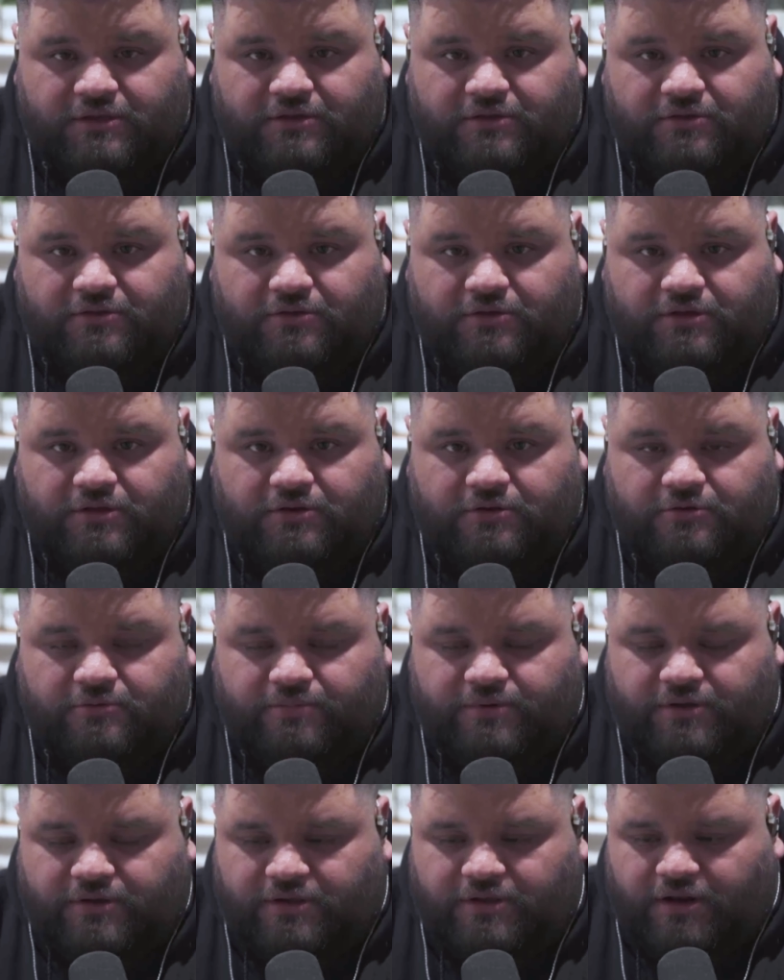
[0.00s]
you can do,
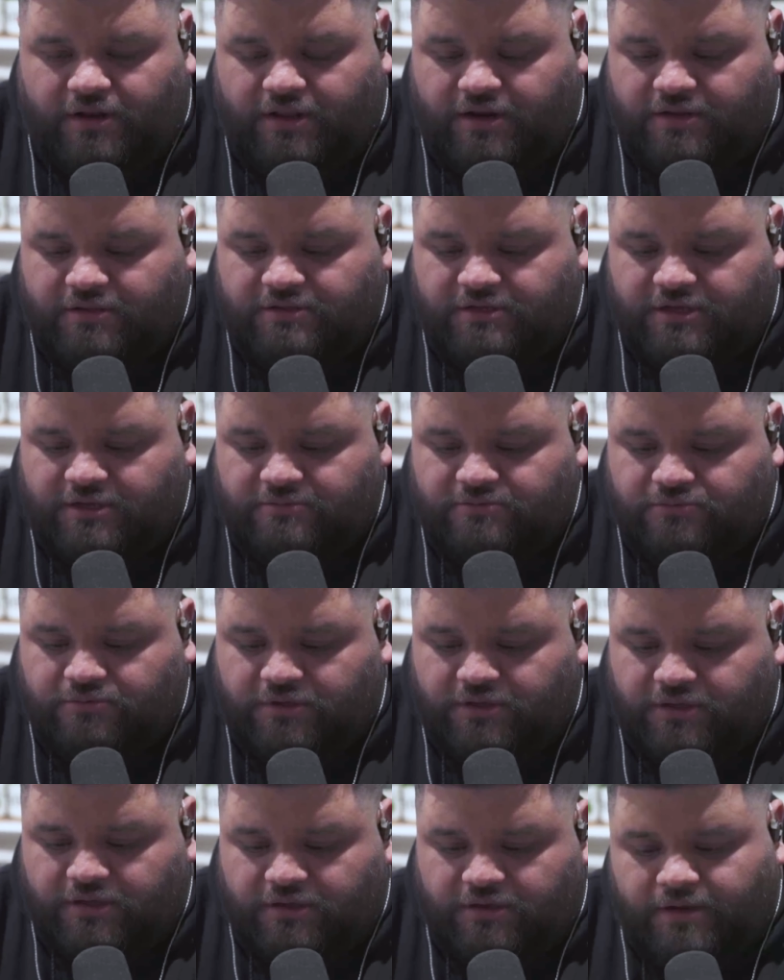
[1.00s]
but a lot of times we
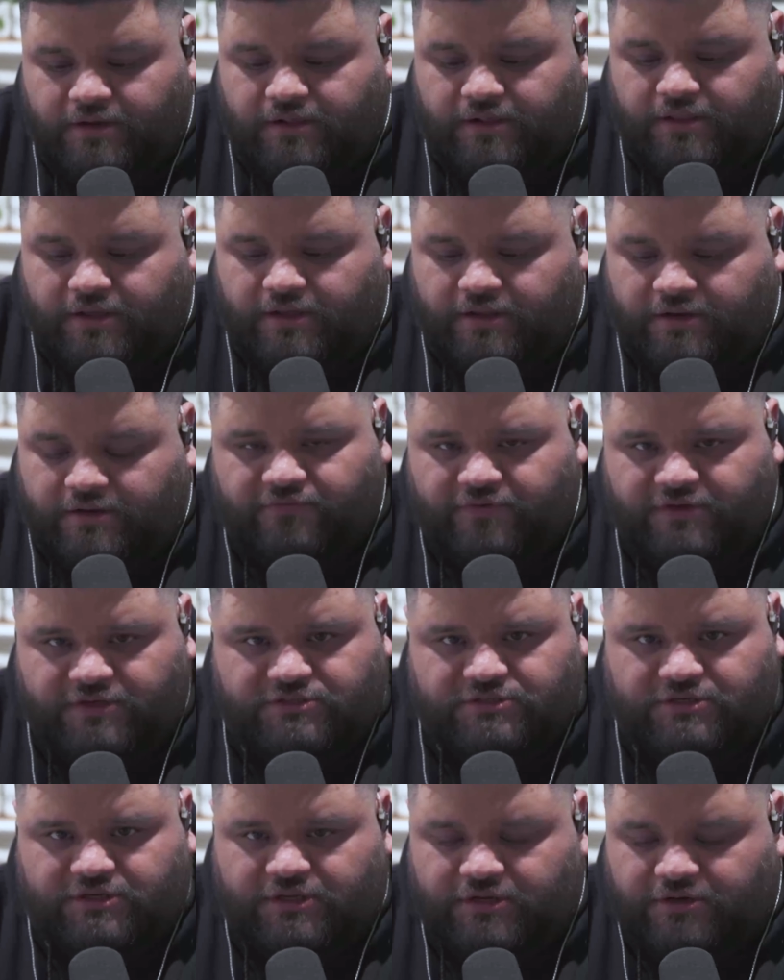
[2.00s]
get a clouded
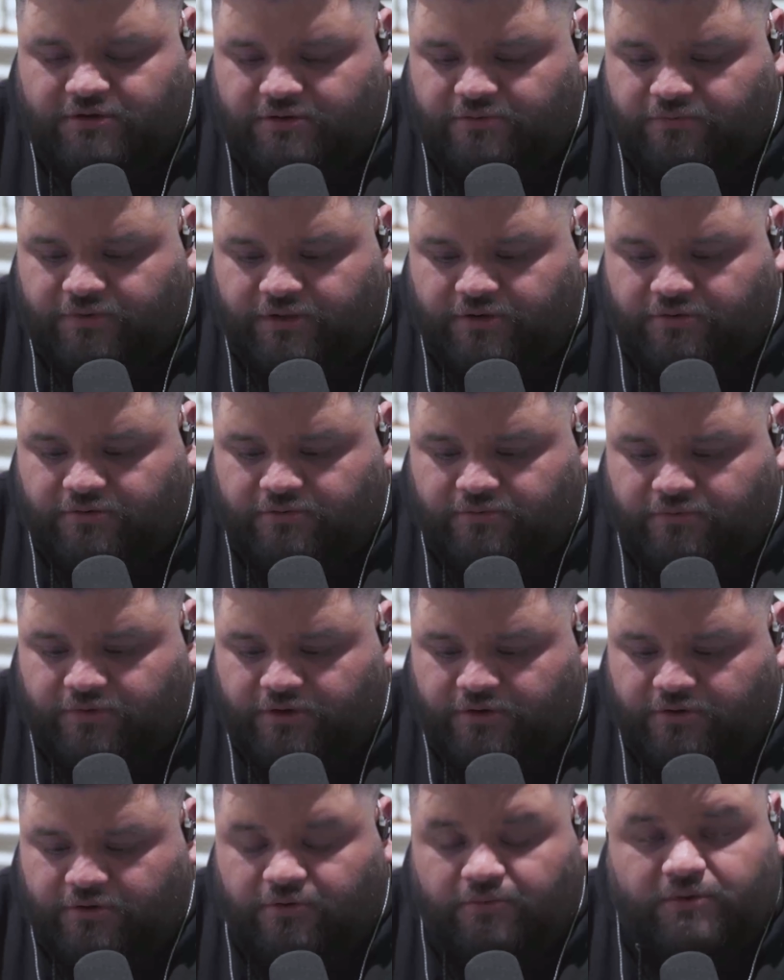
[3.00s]
vision here, and we
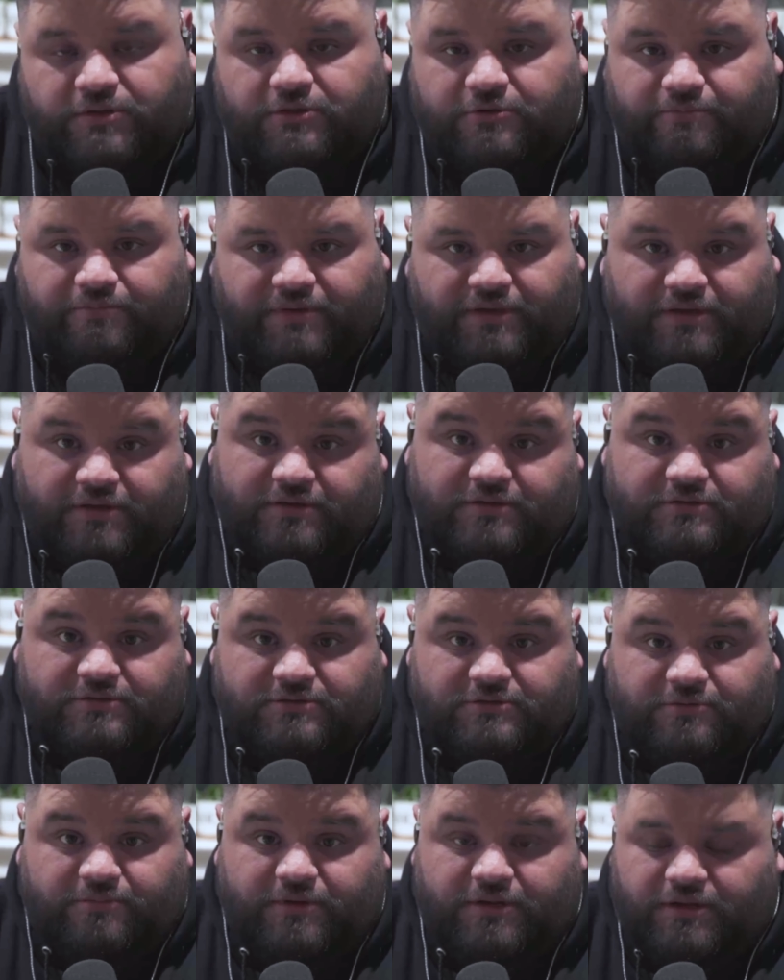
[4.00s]
don't know what to pick, because
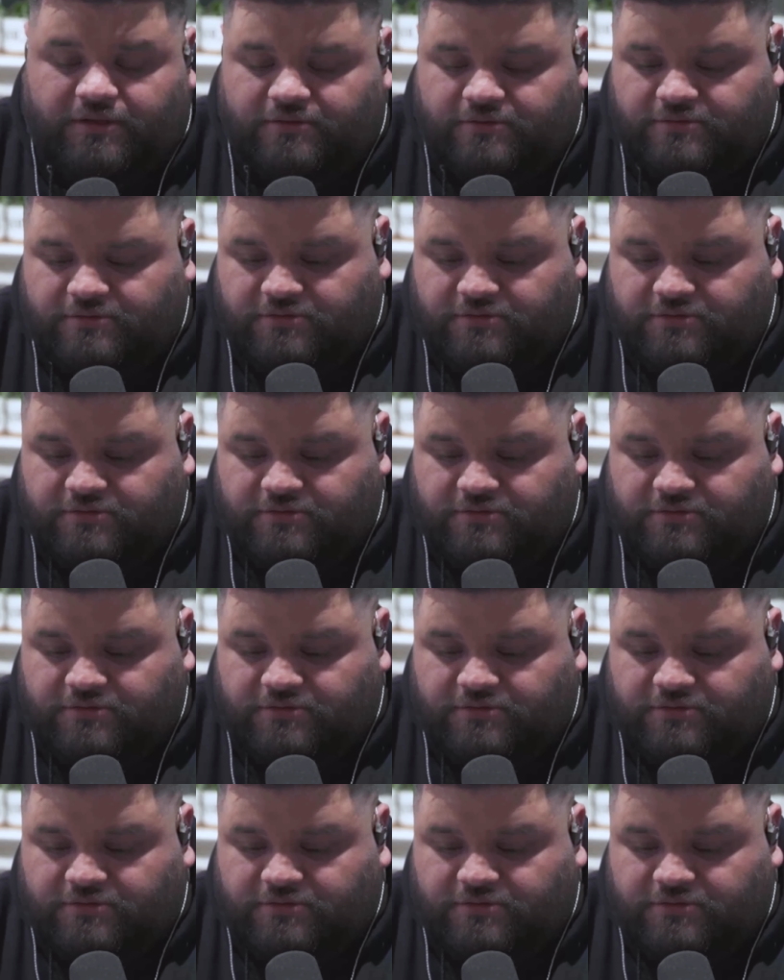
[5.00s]
so many.